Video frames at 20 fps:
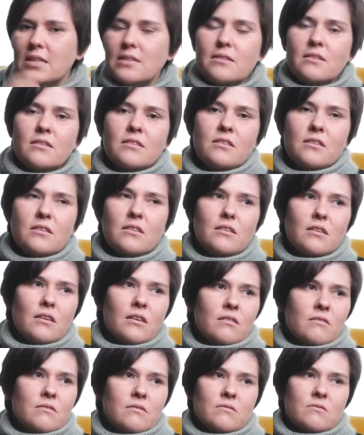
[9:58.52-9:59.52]
in it
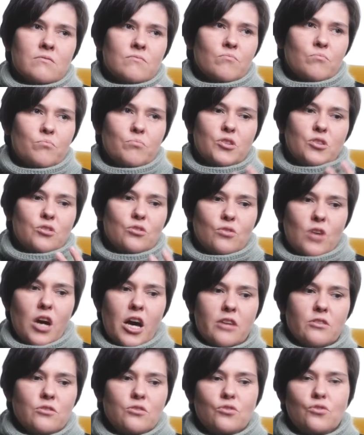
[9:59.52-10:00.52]
and but
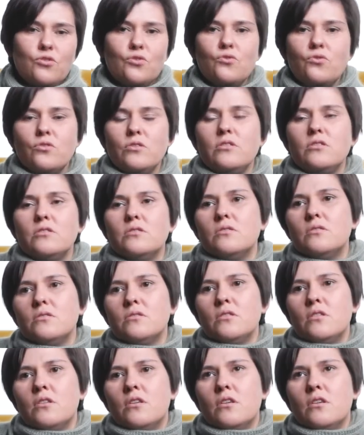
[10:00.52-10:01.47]
unusual